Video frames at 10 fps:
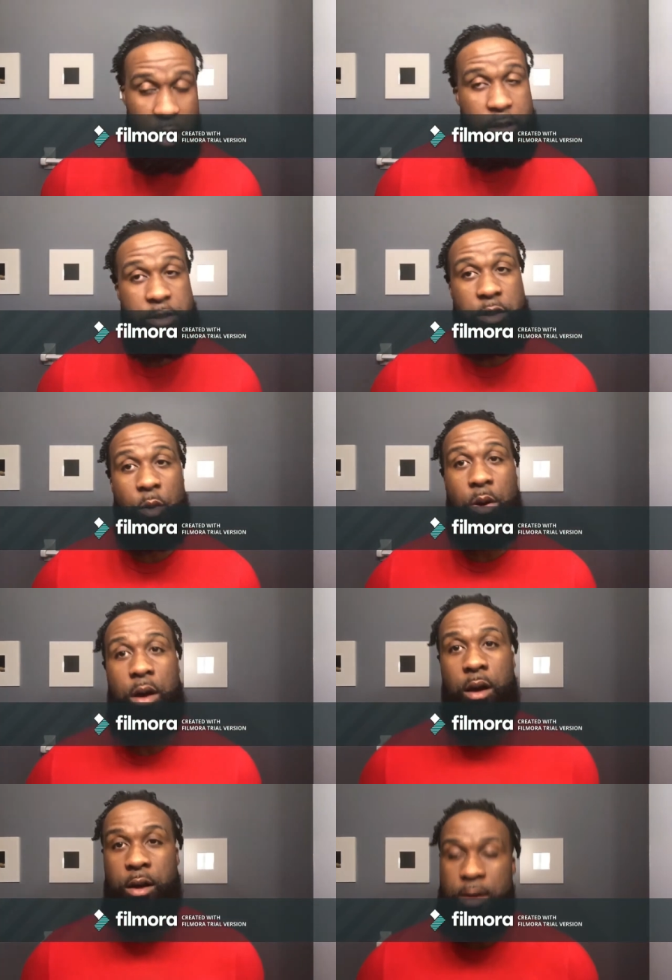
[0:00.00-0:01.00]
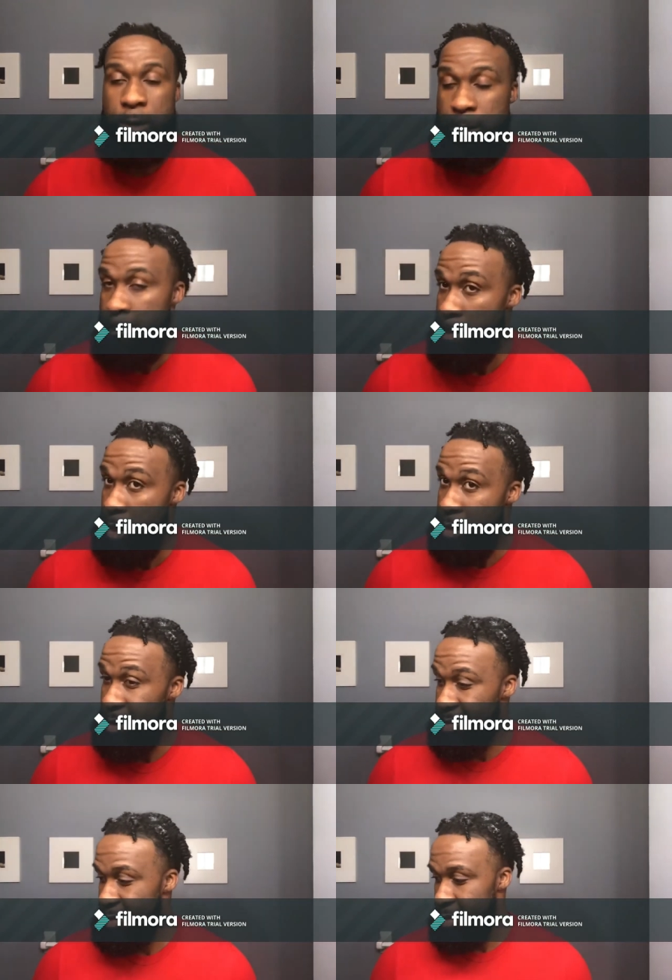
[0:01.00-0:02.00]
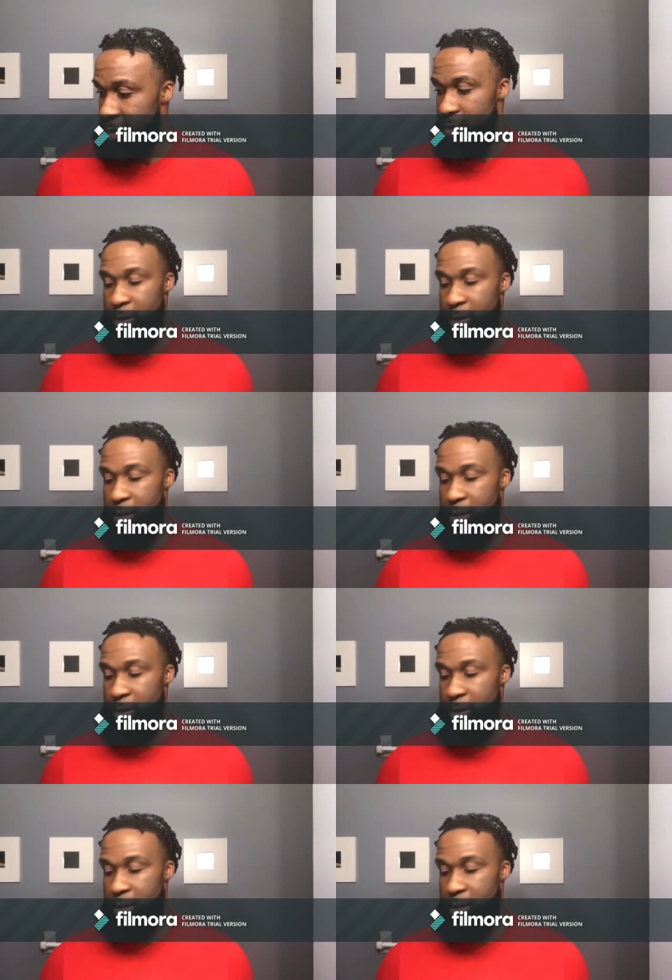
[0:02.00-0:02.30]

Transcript: So that's it.